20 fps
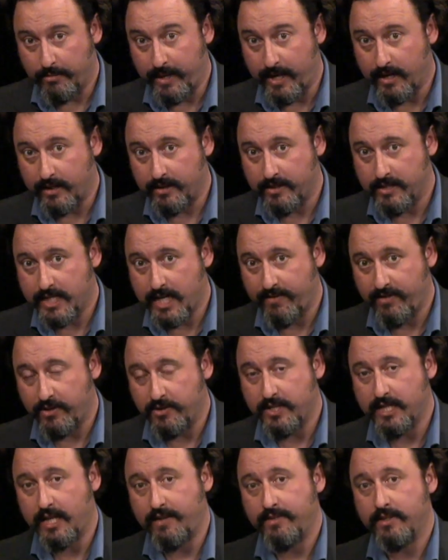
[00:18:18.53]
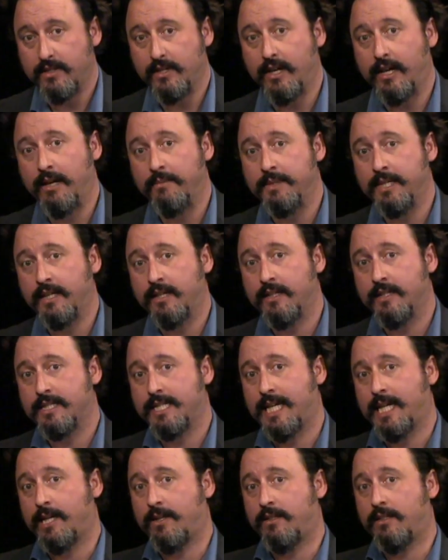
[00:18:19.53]
We're back on 707. I'm Daedalus
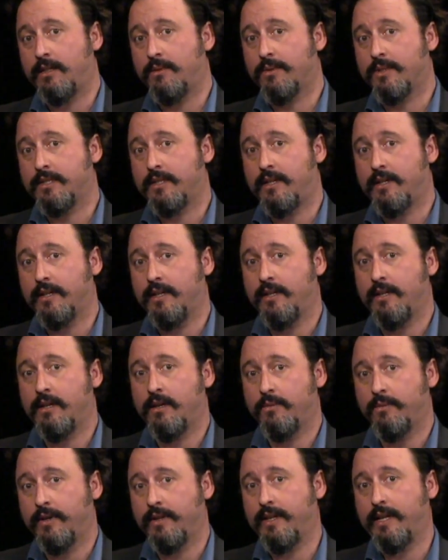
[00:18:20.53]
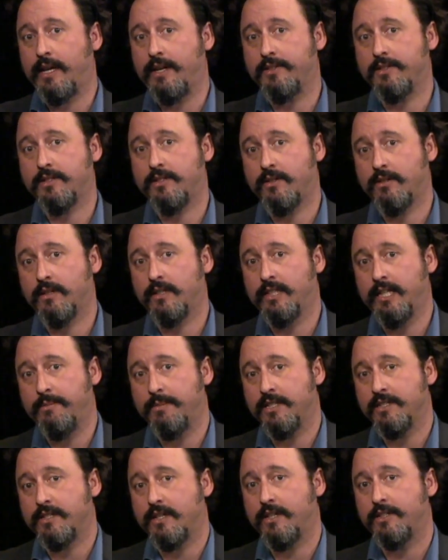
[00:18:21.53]
Howell. We're talking with Esther
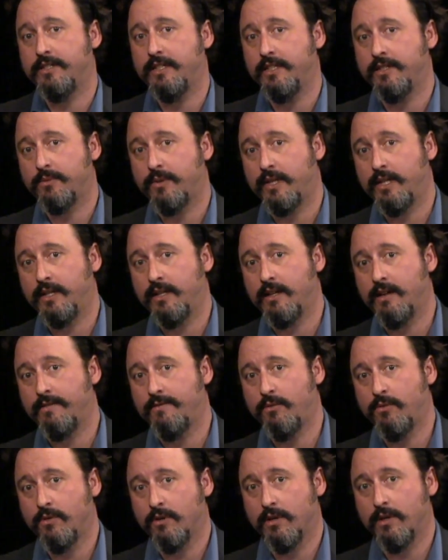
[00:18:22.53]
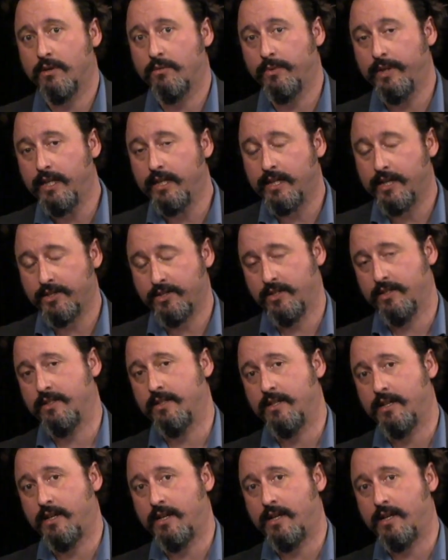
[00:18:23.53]
Lemus. She's running for
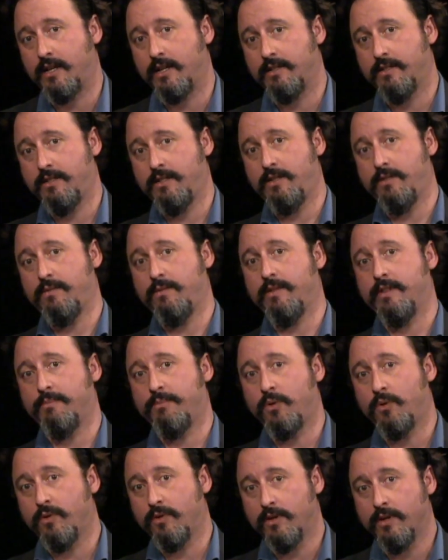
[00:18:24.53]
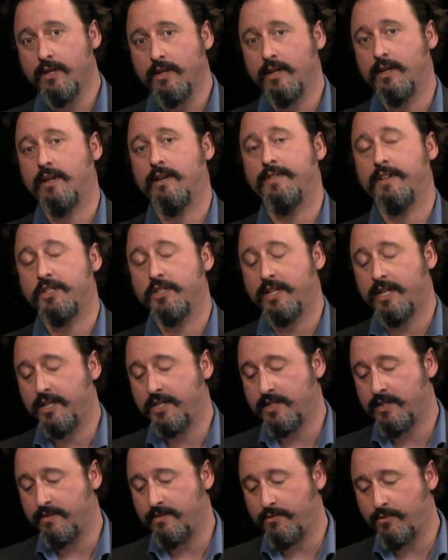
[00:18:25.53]
re-election to the Board of
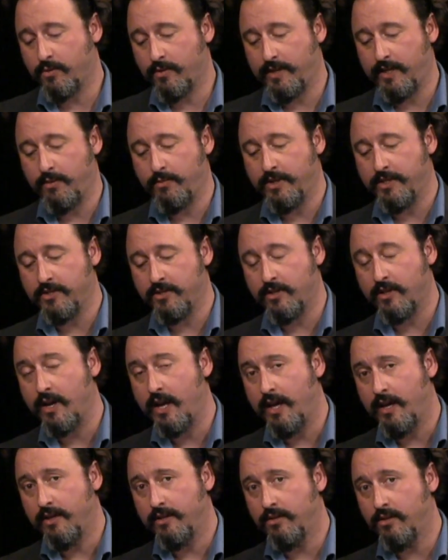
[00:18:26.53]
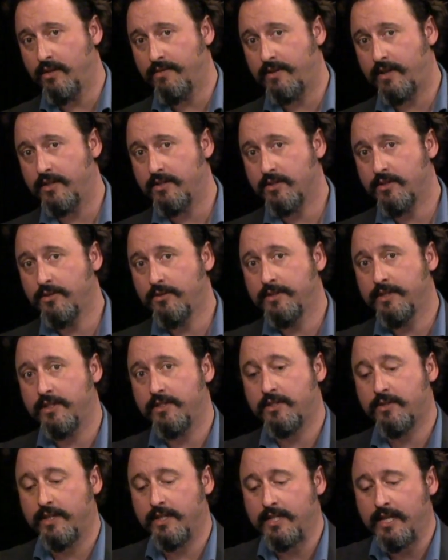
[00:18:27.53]
Education for the Windsor Unified School
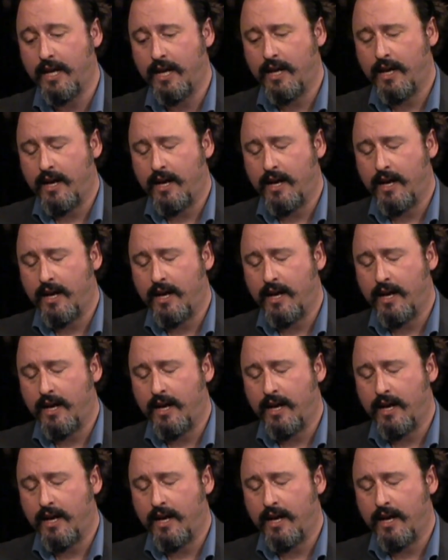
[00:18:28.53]
District.